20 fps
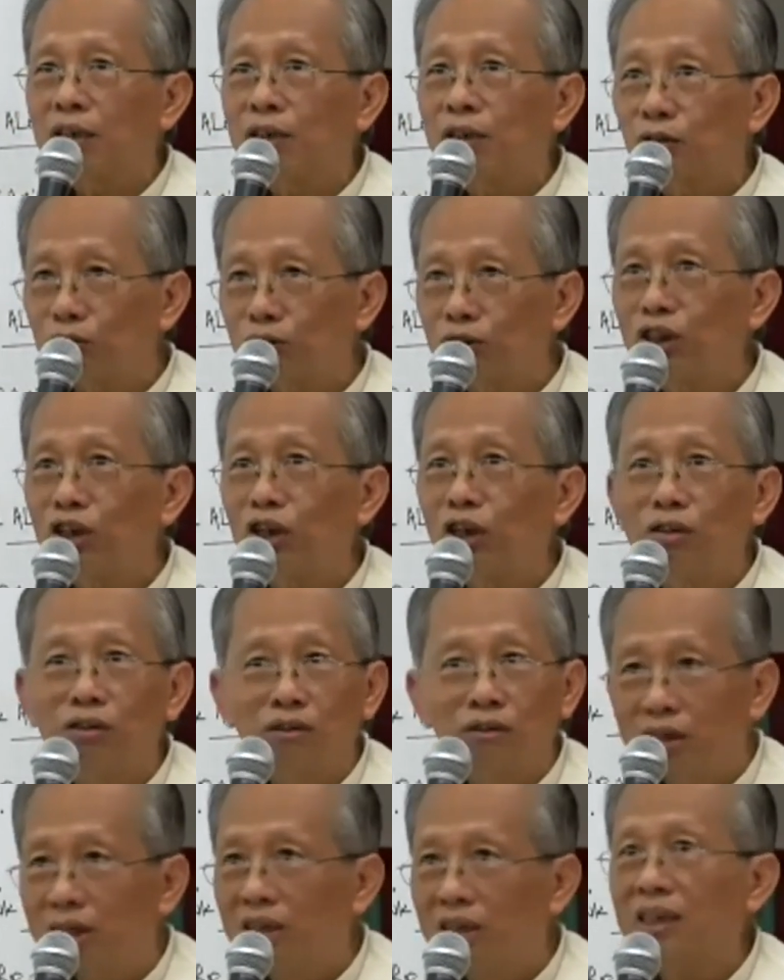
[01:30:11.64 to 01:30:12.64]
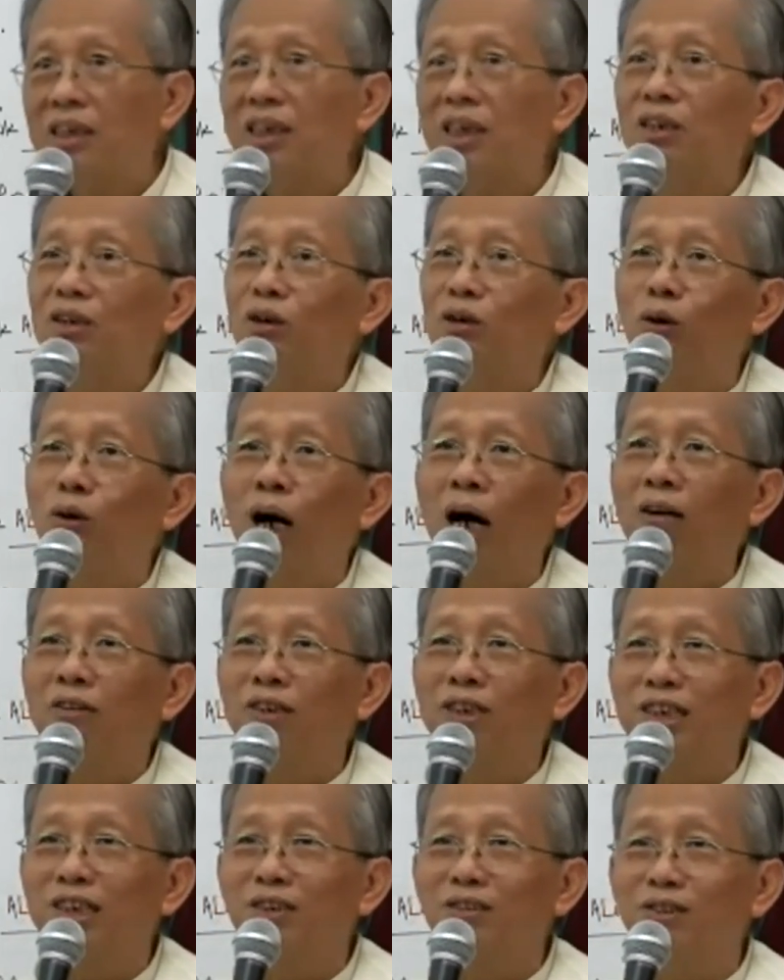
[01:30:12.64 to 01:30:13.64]
zhong qiong doesn't know how
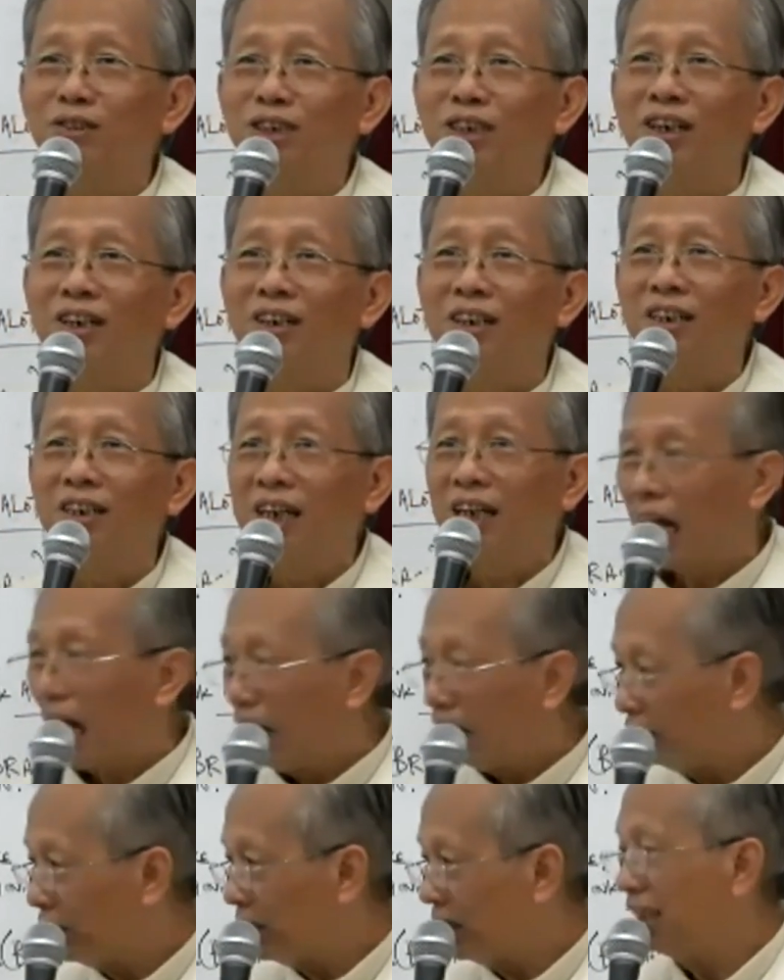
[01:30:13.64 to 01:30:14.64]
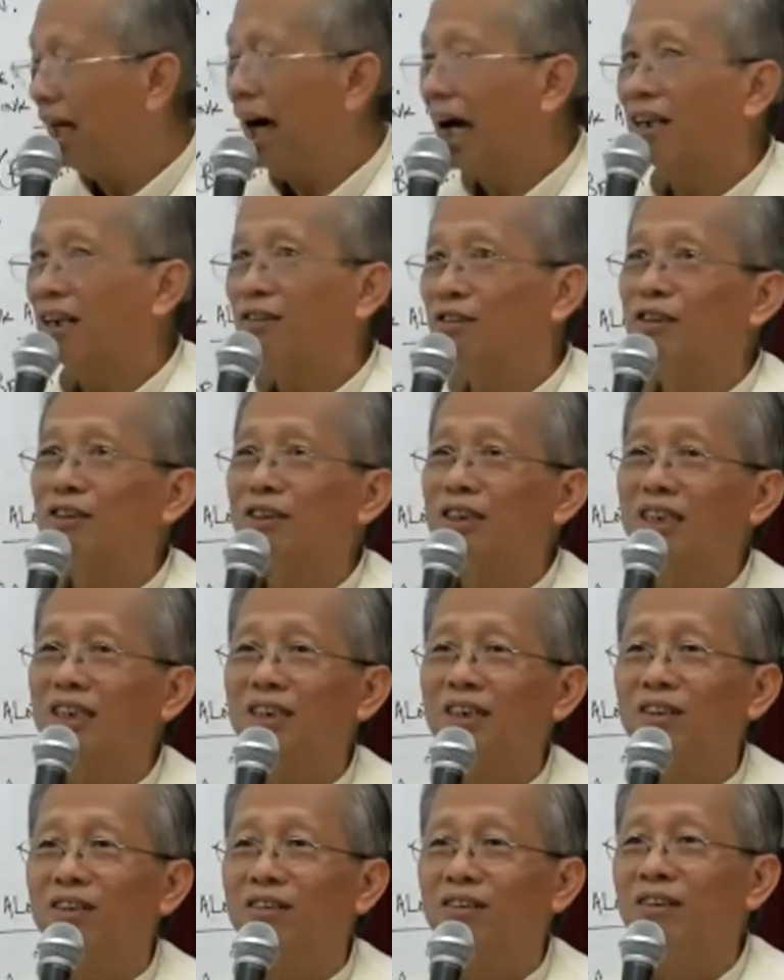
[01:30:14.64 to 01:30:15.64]
he zhong qiong. How he die also
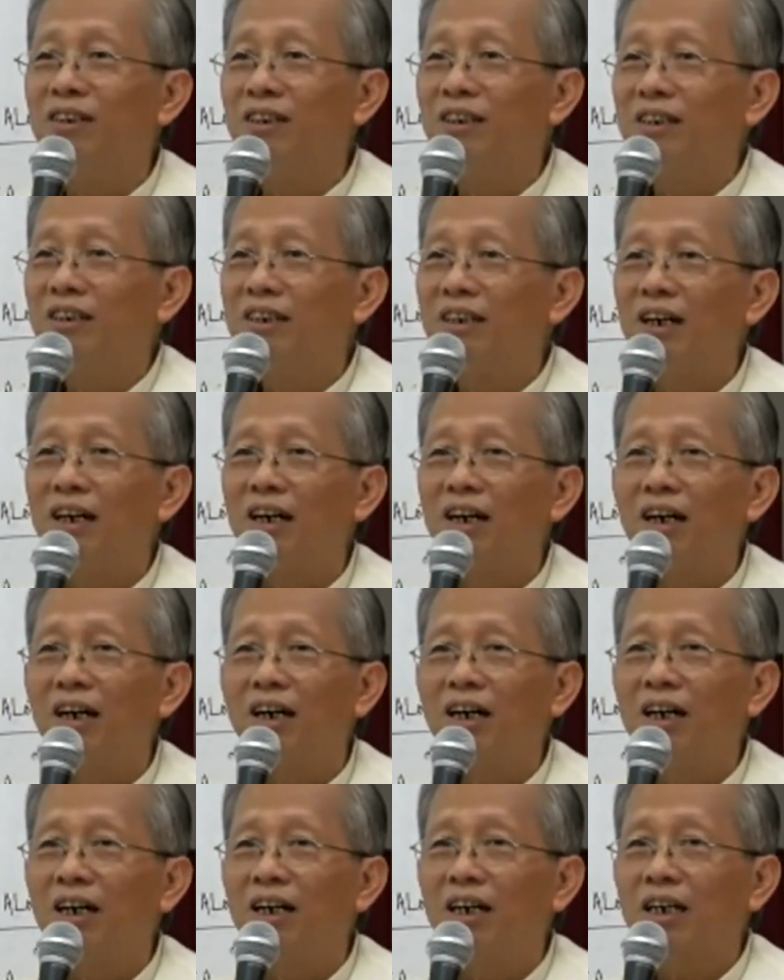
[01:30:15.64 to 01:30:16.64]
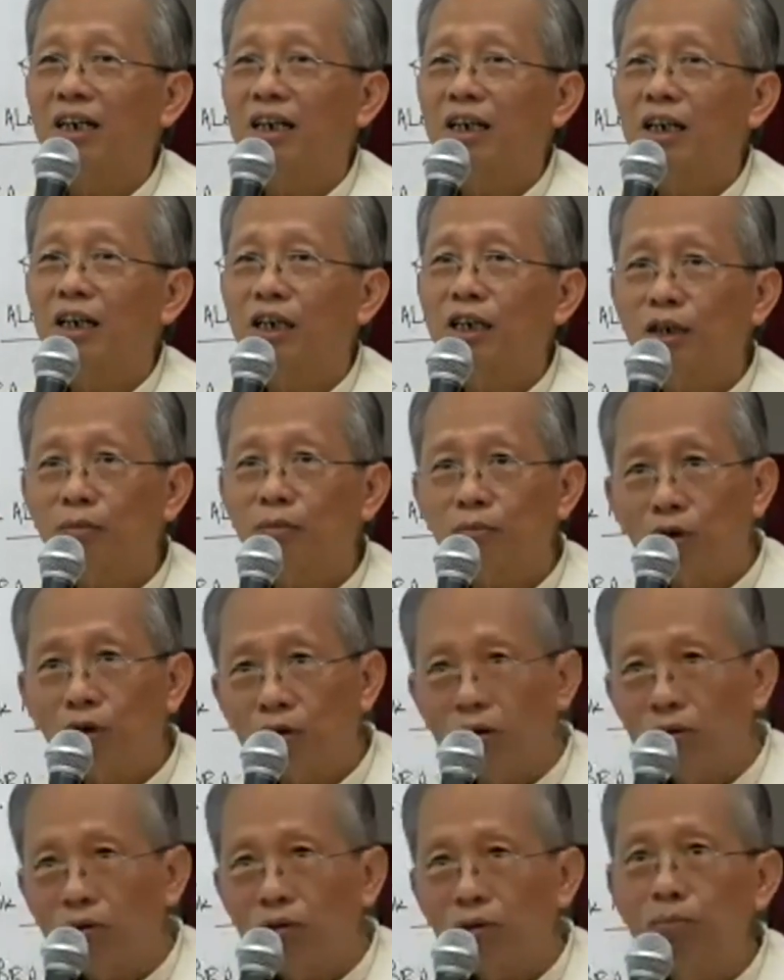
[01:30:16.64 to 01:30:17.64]
don't know. Keep
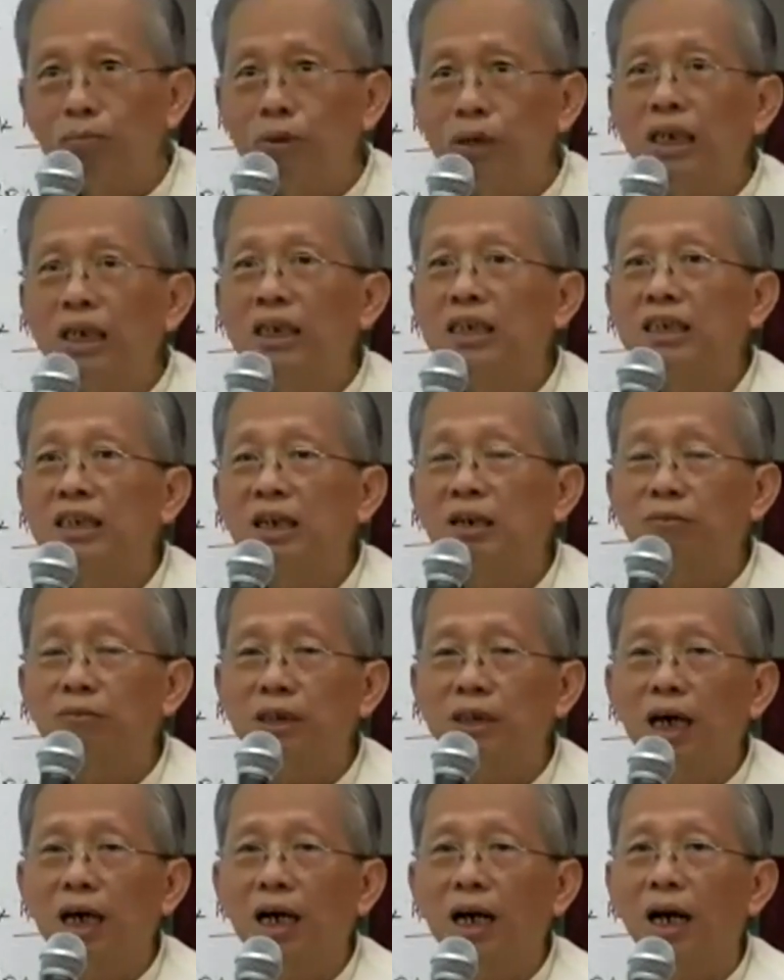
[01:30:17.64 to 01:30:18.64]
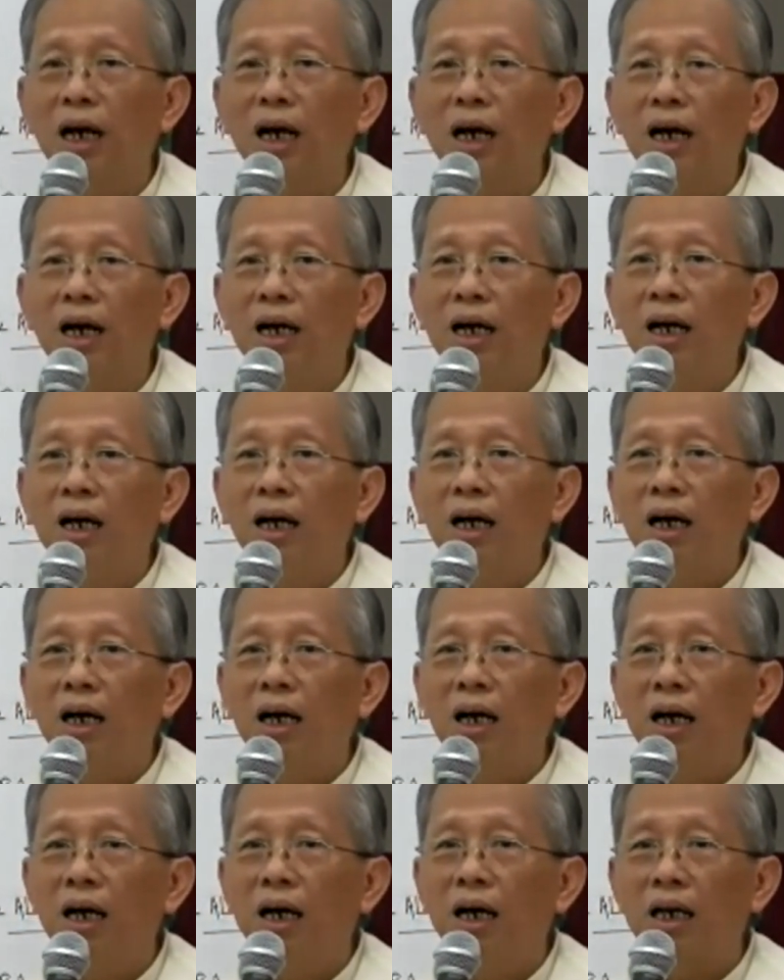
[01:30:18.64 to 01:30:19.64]
on roaming in samsara.
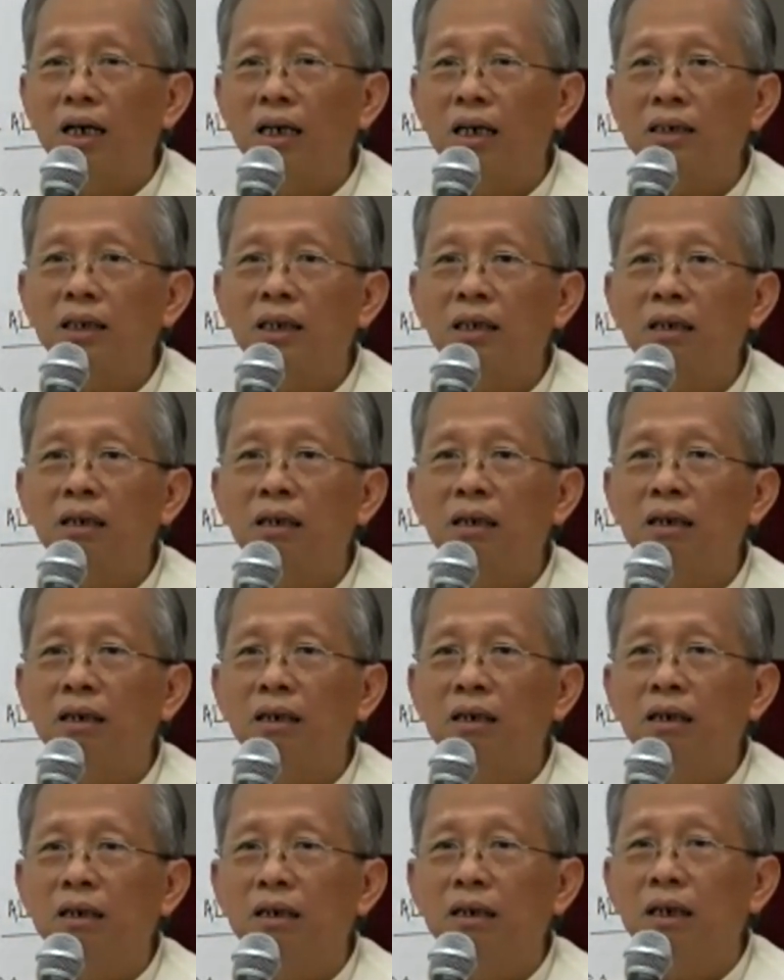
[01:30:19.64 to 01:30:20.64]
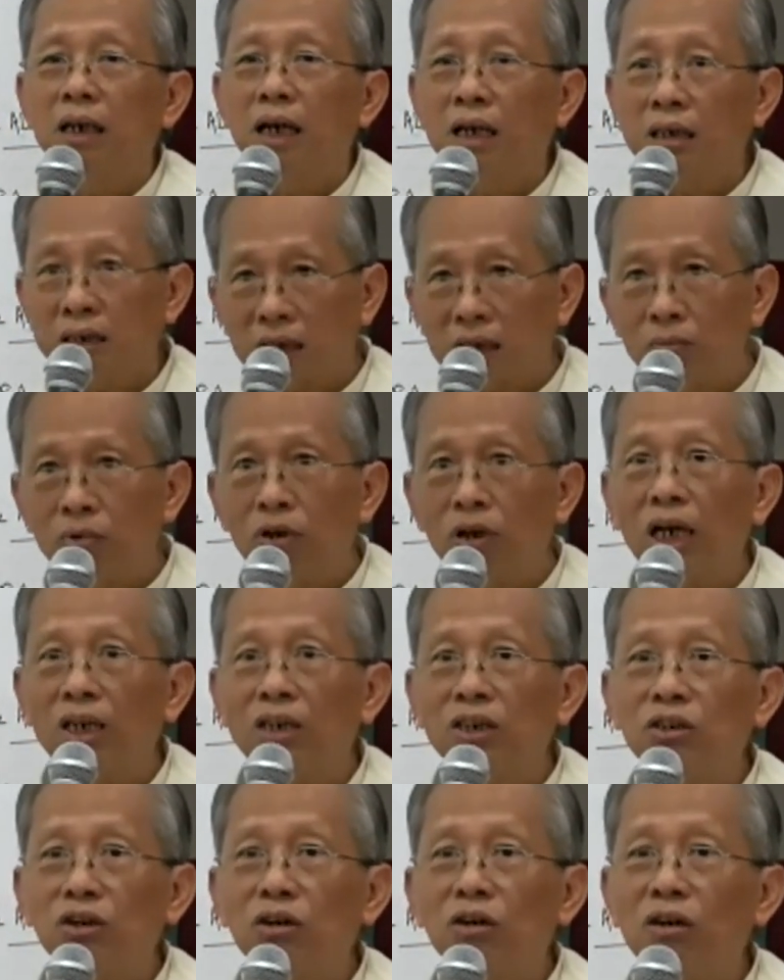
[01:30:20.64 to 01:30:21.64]
Understand? And someone
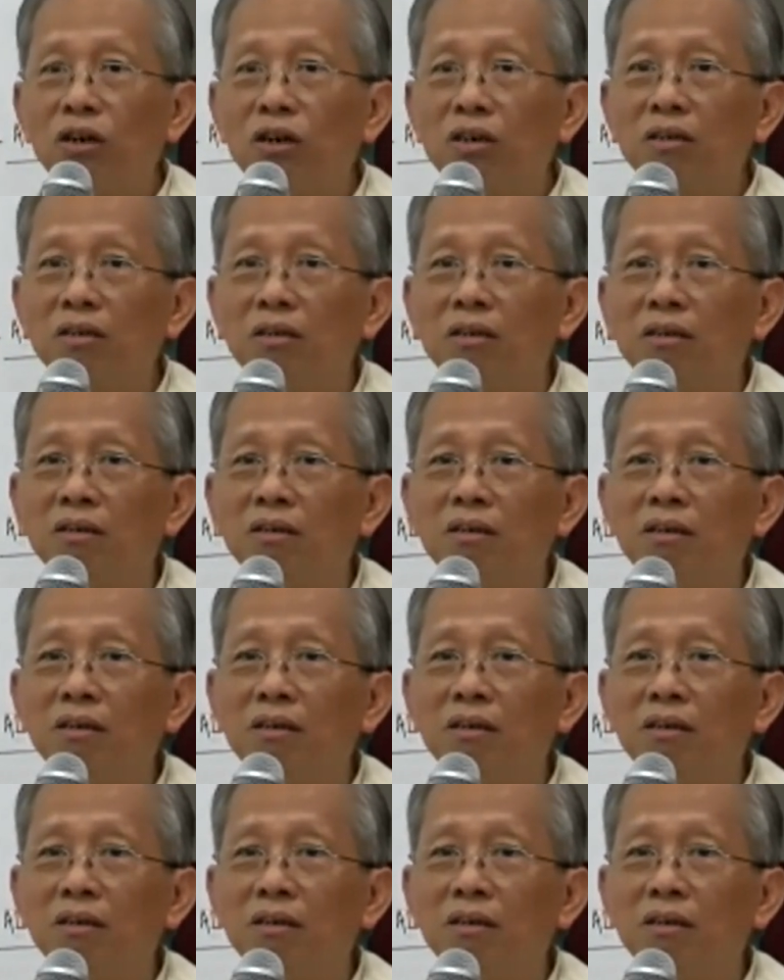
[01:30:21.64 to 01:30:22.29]
enjoy, you know.